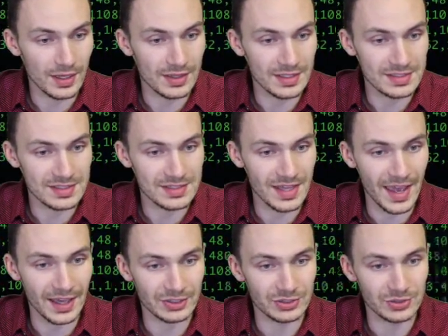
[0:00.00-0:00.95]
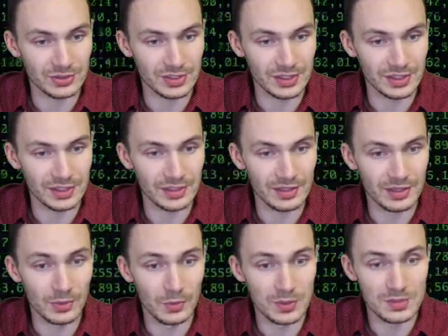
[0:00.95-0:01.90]
and this is actually
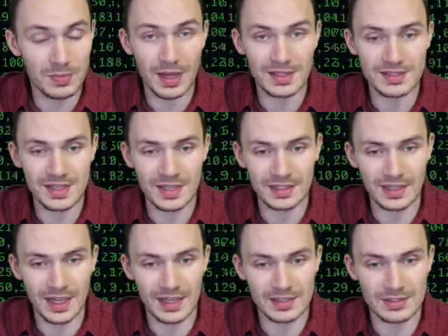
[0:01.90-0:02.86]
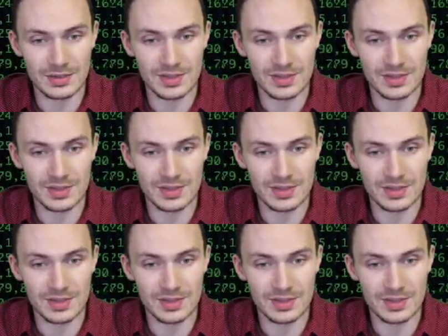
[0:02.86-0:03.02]
the response that it got.